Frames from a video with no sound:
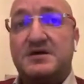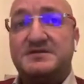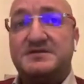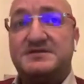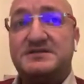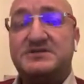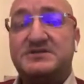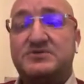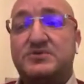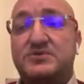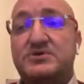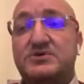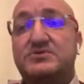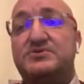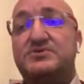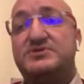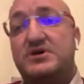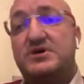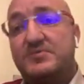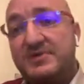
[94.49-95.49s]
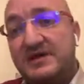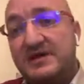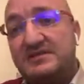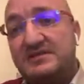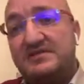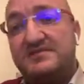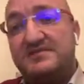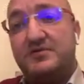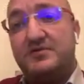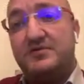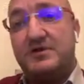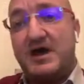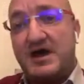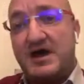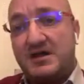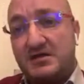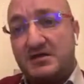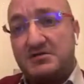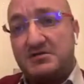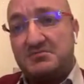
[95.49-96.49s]
and since we use Ubaidi for
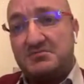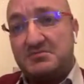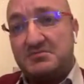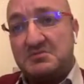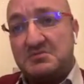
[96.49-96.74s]
Arab,